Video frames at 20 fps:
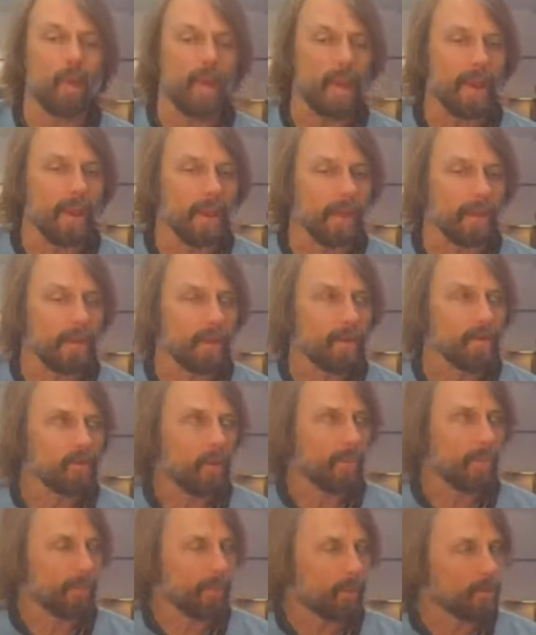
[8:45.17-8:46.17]
way
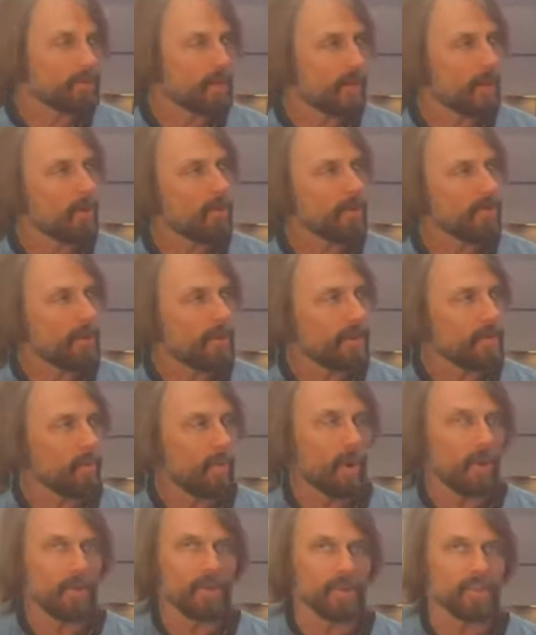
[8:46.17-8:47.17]
to approach health and
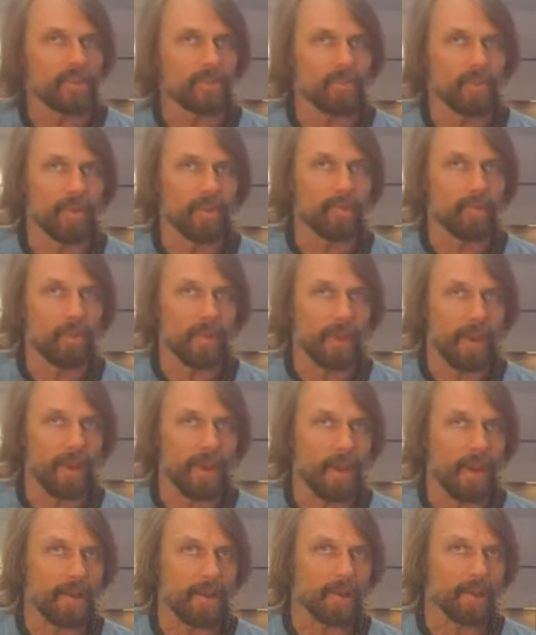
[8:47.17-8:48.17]
wellness when
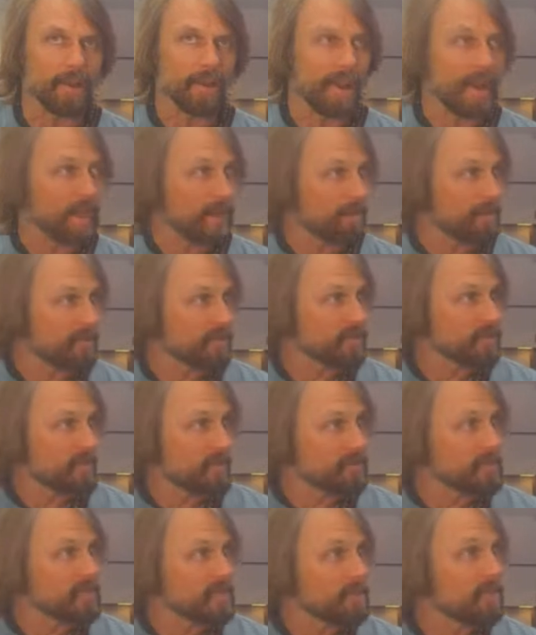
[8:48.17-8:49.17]
I got into cannabis
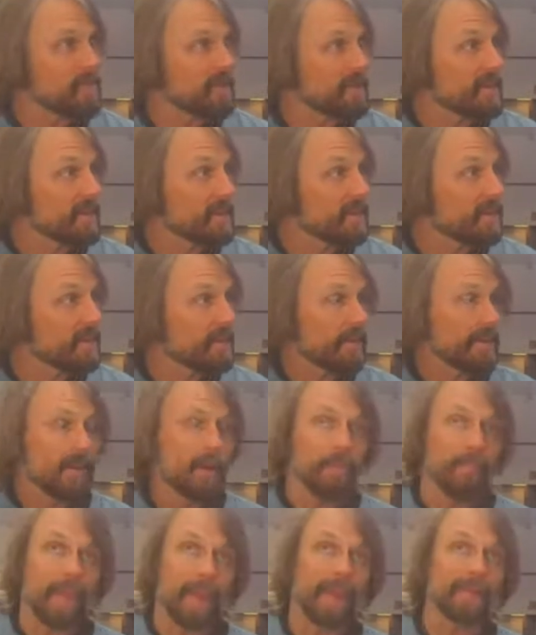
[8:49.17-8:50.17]
and CBD.
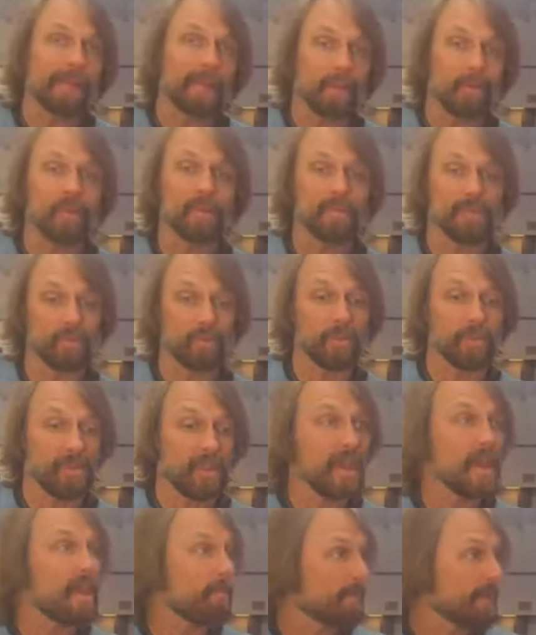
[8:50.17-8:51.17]
Mainly
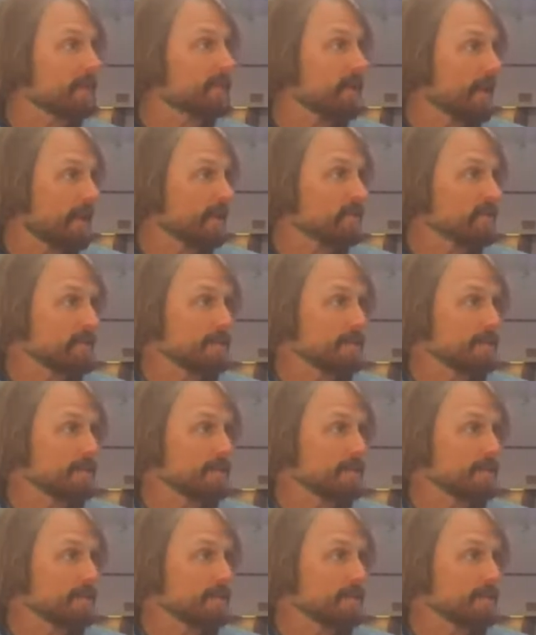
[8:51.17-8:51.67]
was hemp and